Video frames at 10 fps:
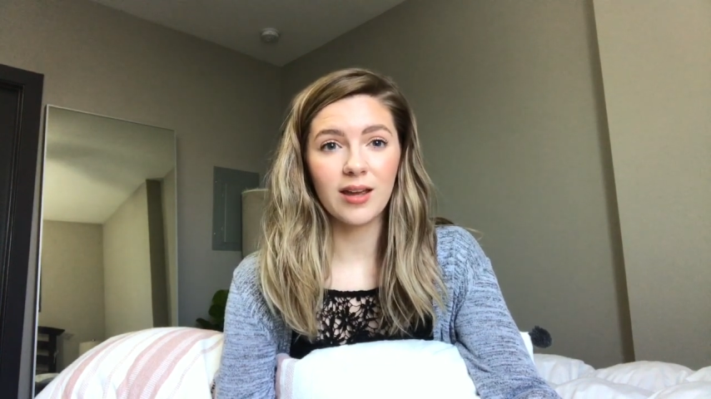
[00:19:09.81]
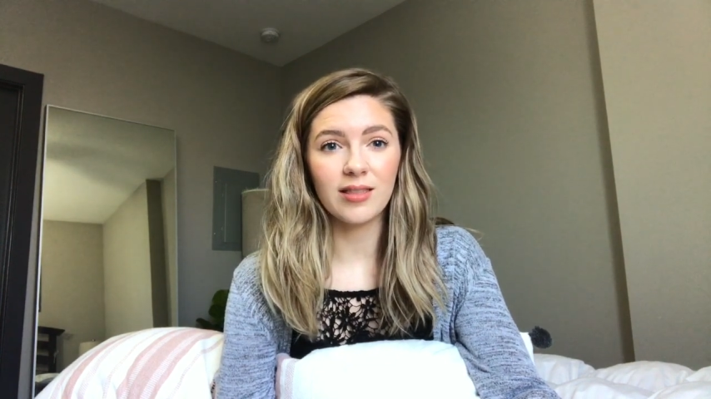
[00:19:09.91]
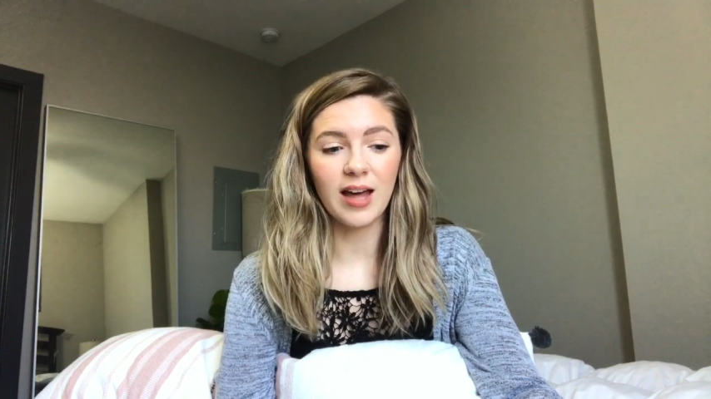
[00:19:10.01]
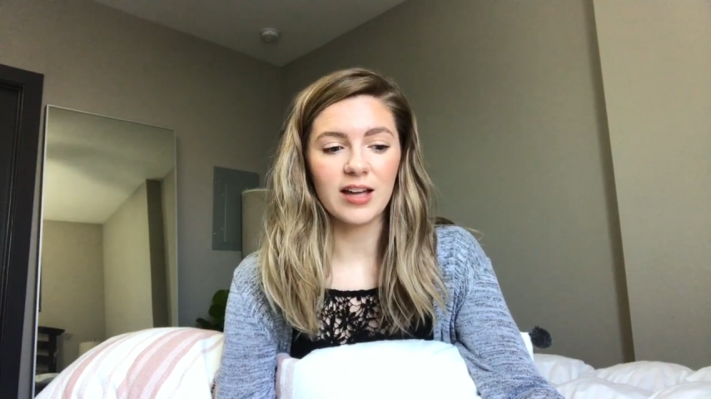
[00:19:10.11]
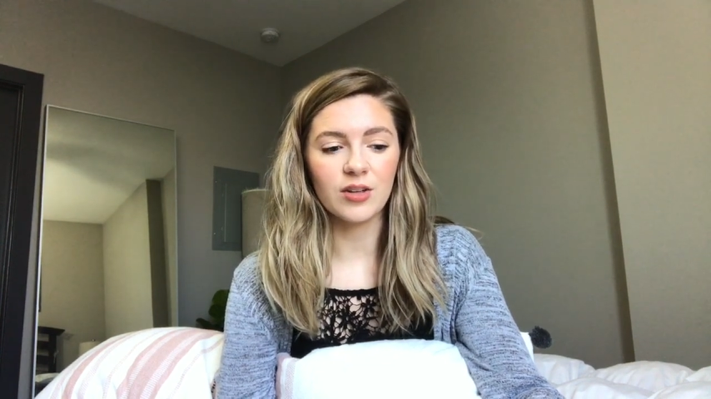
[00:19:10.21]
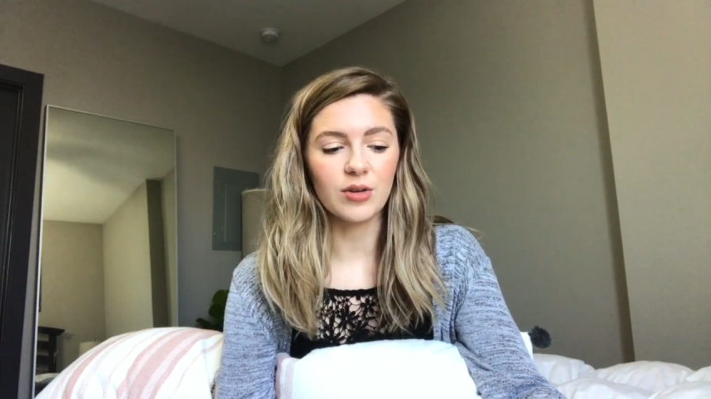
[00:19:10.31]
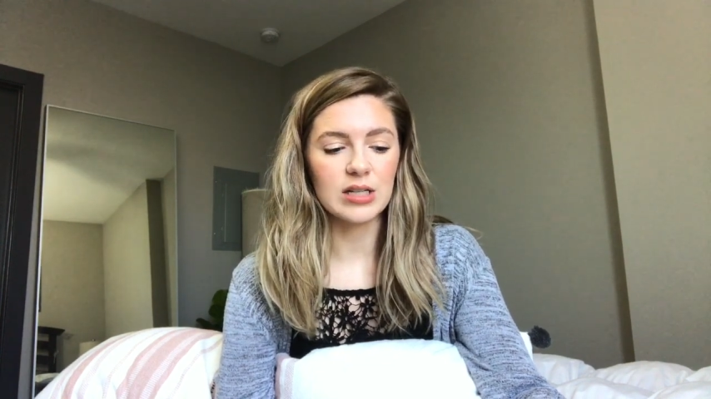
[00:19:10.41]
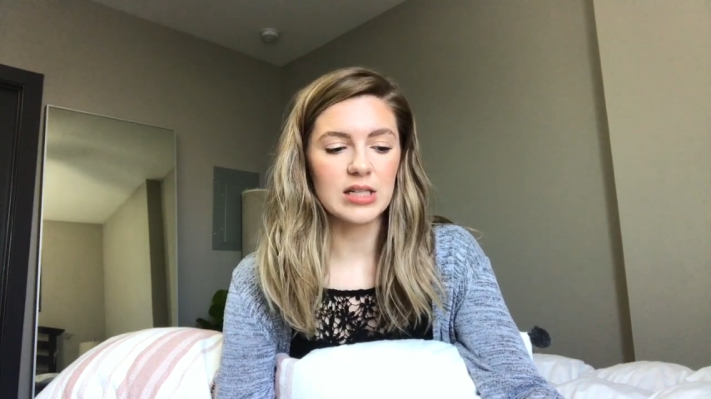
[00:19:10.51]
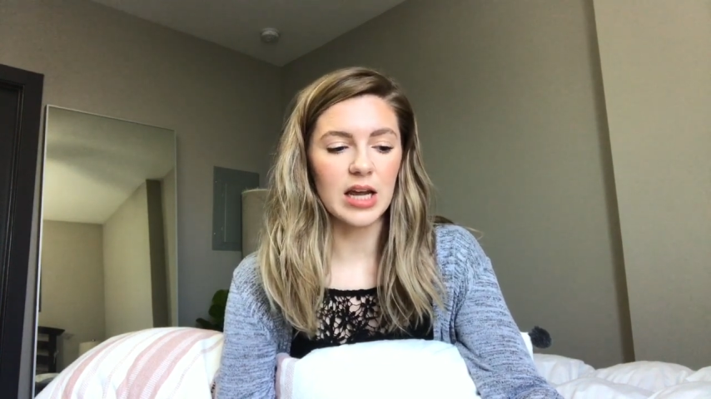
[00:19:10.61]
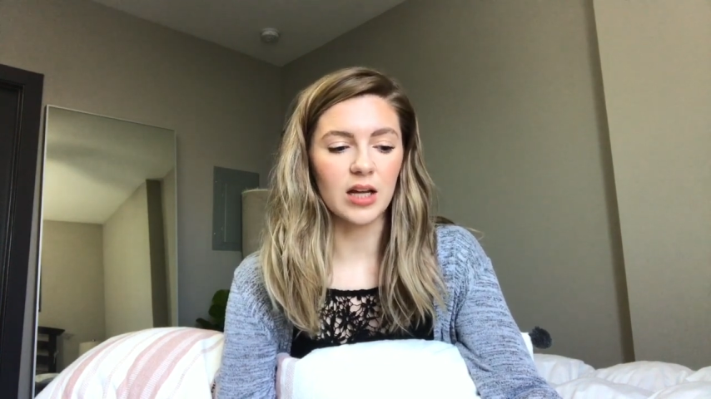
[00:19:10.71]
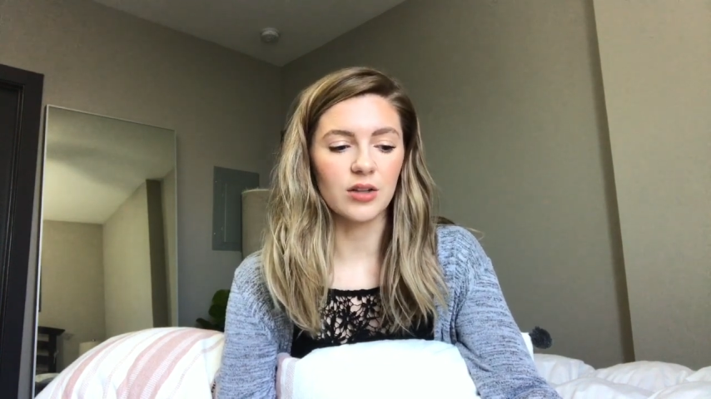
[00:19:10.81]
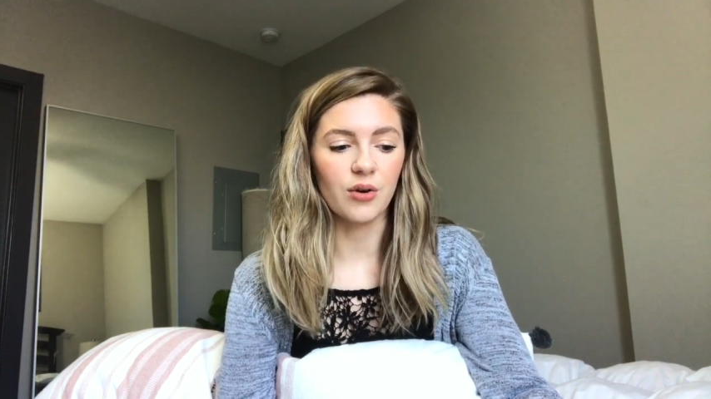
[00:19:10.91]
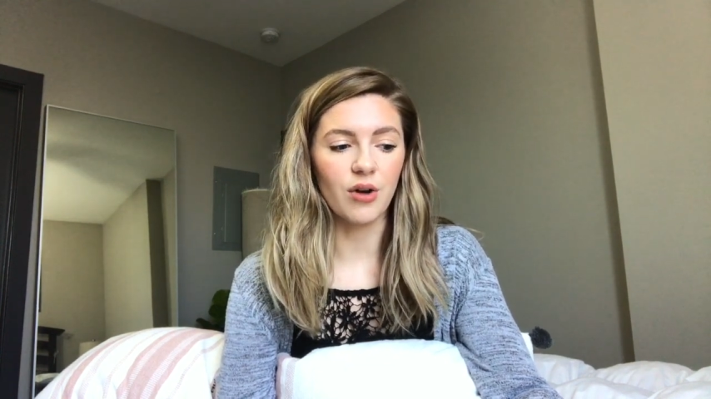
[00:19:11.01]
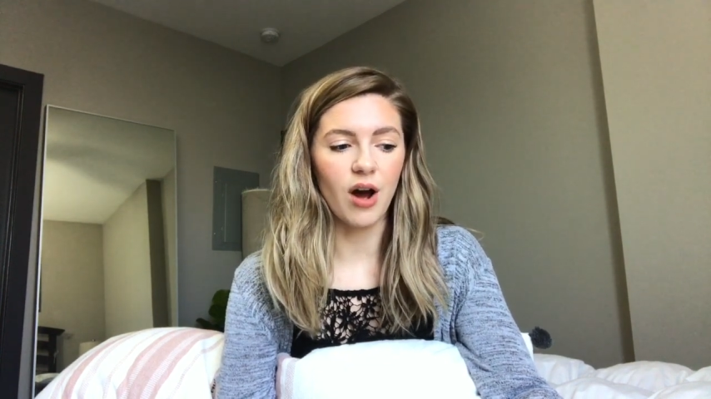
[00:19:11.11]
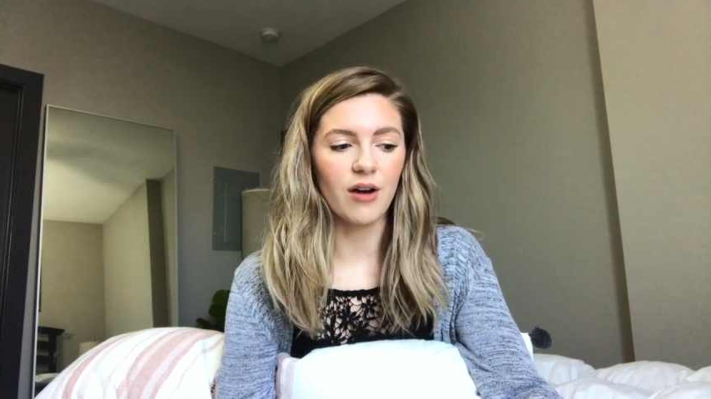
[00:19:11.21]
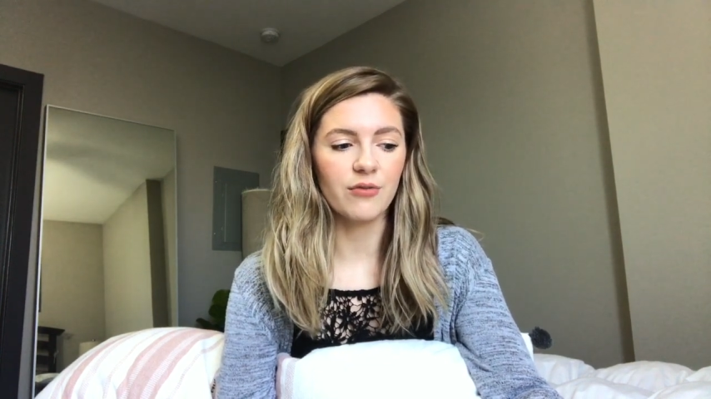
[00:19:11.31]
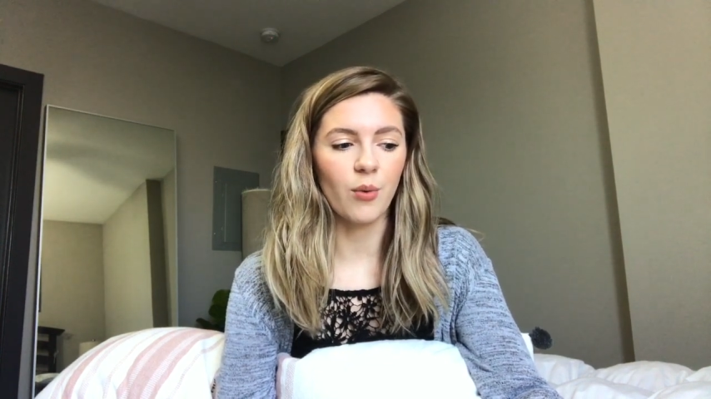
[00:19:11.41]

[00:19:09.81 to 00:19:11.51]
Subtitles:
and that you can take a load off